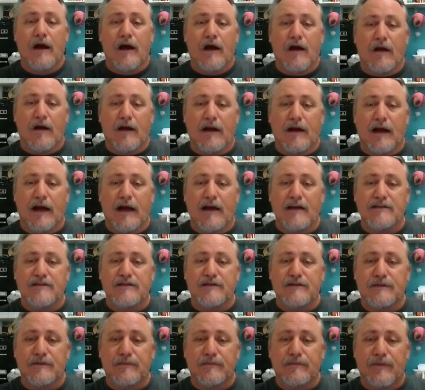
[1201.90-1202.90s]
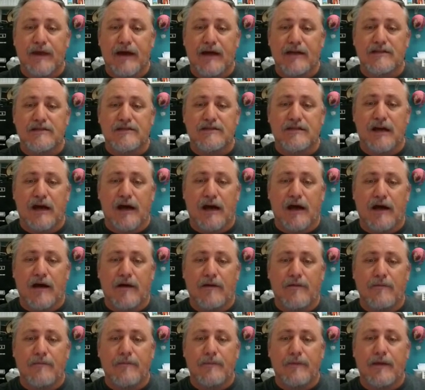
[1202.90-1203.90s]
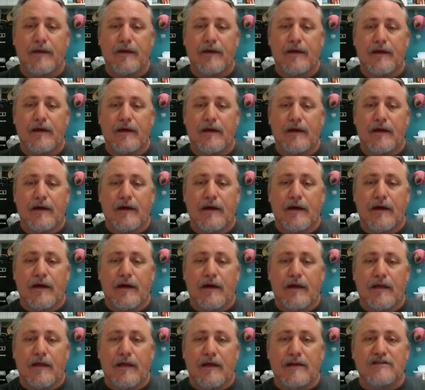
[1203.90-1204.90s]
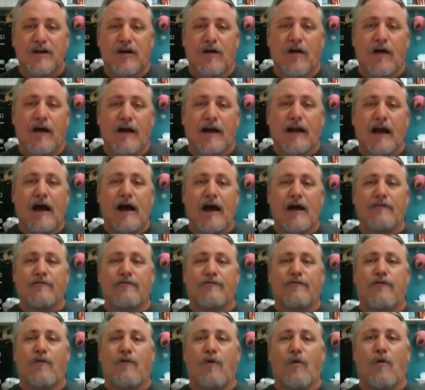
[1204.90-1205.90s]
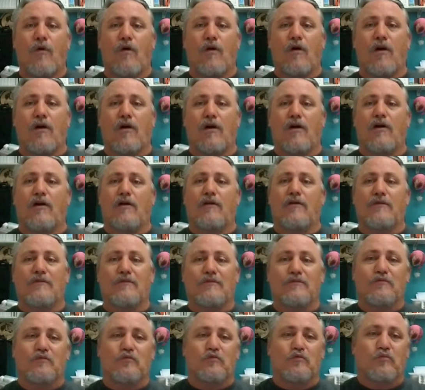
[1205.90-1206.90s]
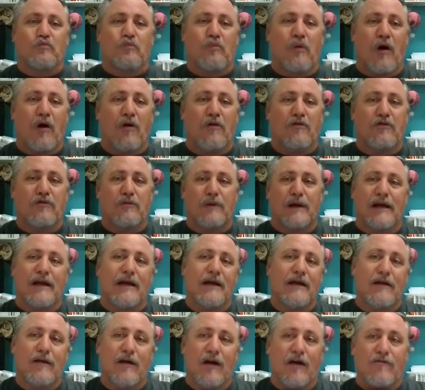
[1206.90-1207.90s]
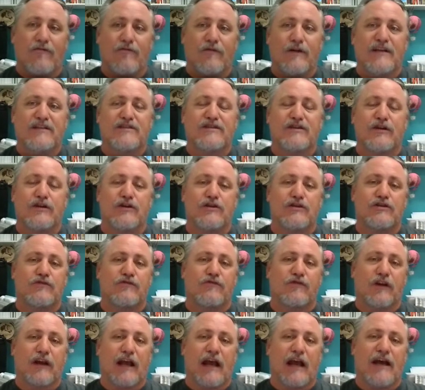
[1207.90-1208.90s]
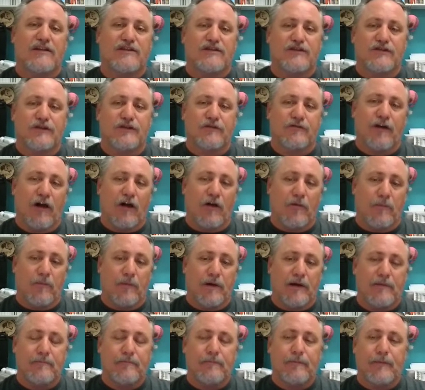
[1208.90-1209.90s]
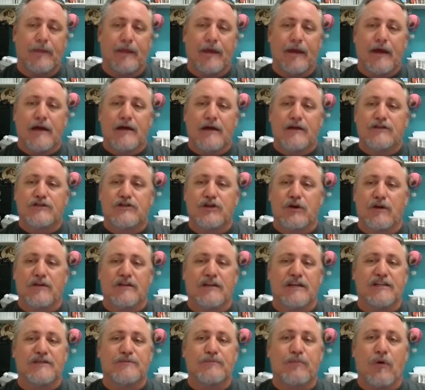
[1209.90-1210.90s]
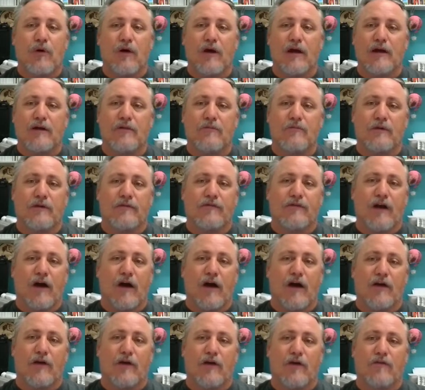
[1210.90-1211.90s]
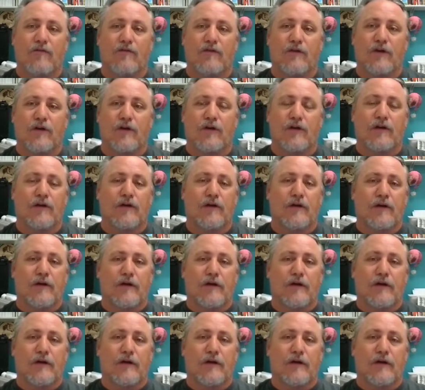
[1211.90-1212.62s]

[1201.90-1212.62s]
All right, guys, that's all I got for part 3 of research for castle development. So at this point, we've gone over,